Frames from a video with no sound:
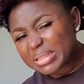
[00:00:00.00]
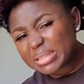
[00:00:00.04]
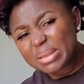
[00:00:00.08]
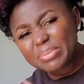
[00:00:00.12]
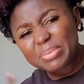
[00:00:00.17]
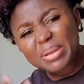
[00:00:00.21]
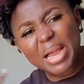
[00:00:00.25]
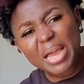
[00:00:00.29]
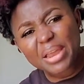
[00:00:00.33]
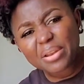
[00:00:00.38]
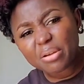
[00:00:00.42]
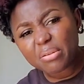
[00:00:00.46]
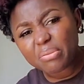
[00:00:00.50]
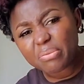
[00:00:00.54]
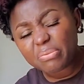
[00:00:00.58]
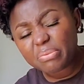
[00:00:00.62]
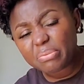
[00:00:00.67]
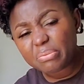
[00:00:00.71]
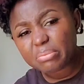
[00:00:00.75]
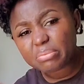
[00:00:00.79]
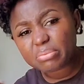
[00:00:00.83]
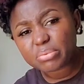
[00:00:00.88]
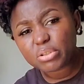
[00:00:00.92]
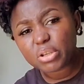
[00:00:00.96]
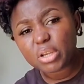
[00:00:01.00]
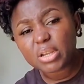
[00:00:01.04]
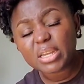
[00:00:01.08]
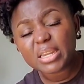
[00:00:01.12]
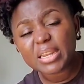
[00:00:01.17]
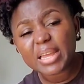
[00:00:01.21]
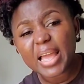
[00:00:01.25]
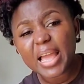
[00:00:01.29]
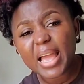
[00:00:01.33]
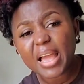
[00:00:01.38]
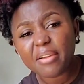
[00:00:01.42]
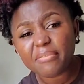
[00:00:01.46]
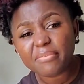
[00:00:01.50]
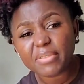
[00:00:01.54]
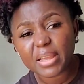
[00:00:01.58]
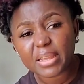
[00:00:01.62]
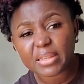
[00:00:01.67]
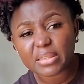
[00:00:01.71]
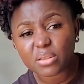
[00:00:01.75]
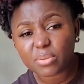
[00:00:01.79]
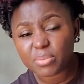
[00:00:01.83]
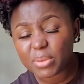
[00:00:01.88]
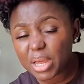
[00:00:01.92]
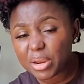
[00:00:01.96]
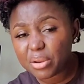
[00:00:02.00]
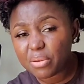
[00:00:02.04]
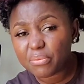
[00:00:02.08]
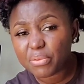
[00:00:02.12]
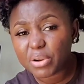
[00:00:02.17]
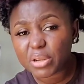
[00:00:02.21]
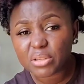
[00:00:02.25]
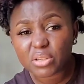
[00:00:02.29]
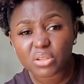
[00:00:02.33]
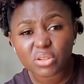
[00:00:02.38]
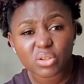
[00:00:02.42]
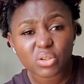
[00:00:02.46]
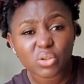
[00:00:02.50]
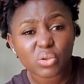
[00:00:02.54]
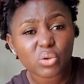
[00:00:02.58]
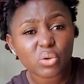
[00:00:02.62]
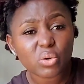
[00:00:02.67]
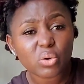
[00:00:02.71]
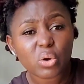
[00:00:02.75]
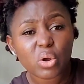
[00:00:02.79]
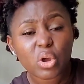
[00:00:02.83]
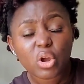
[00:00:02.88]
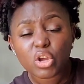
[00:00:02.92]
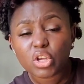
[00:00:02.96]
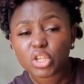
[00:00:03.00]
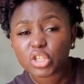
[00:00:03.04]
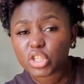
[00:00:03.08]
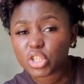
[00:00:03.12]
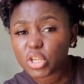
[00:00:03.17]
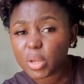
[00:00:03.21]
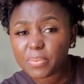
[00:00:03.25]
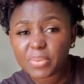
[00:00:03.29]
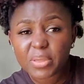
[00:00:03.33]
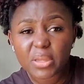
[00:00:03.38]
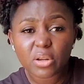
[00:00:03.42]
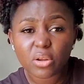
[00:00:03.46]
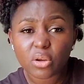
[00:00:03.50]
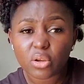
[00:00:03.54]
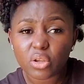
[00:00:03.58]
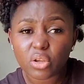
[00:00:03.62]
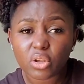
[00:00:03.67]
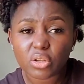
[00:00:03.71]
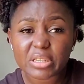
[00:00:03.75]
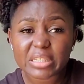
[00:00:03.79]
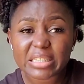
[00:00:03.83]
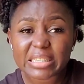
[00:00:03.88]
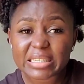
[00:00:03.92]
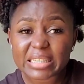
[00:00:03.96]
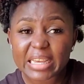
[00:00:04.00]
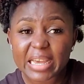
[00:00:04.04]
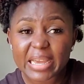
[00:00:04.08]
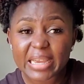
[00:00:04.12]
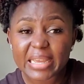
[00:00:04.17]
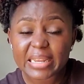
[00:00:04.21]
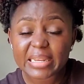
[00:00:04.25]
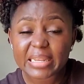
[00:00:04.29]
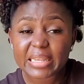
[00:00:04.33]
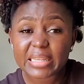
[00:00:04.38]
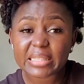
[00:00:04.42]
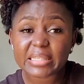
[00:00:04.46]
some kind of residue, something on your design.